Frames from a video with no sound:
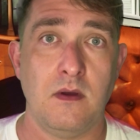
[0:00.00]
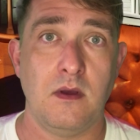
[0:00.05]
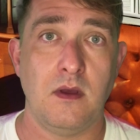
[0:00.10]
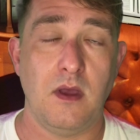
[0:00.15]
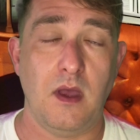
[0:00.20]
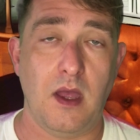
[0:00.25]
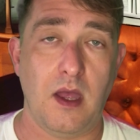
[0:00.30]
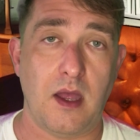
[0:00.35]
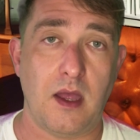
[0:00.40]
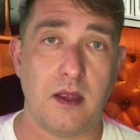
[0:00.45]

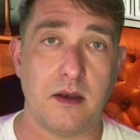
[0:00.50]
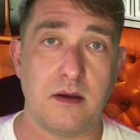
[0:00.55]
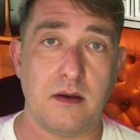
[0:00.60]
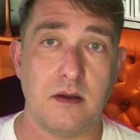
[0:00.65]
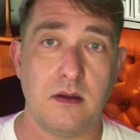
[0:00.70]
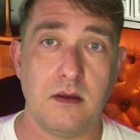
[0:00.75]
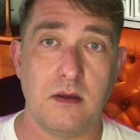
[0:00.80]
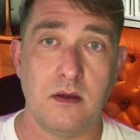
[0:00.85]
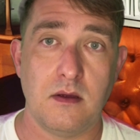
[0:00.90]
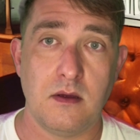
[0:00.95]
and
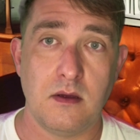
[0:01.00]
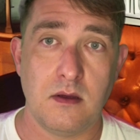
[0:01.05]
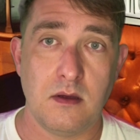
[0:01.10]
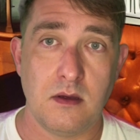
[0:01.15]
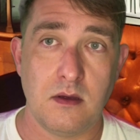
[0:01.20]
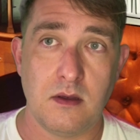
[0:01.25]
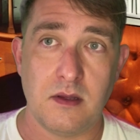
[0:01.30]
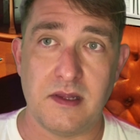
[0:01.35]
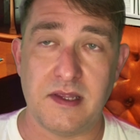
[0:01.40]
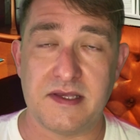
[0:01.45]

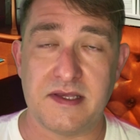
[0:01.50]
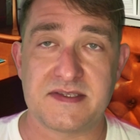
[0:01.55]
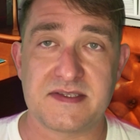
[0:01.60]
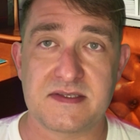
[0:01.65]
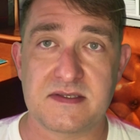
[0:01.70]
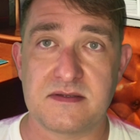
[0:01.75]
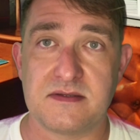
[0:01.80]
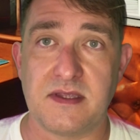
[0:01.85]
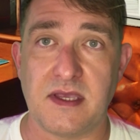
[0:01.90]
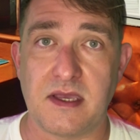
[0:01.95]
let's
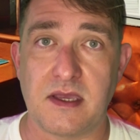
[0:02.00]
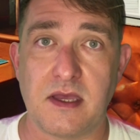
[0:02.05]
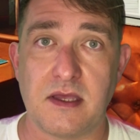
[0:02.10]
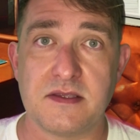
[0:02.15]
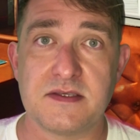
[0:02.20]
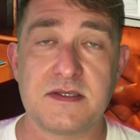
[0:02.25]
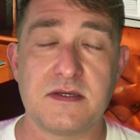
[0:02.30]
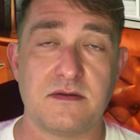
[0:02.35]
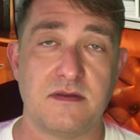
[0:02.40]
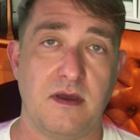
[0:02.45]
dig
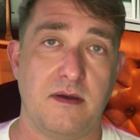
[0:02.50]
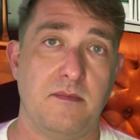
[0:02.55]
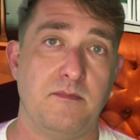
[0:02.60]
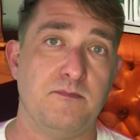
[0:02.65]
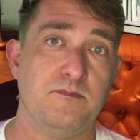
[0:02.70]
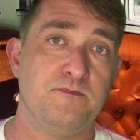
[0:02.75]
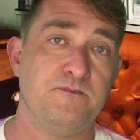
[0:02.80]
into them.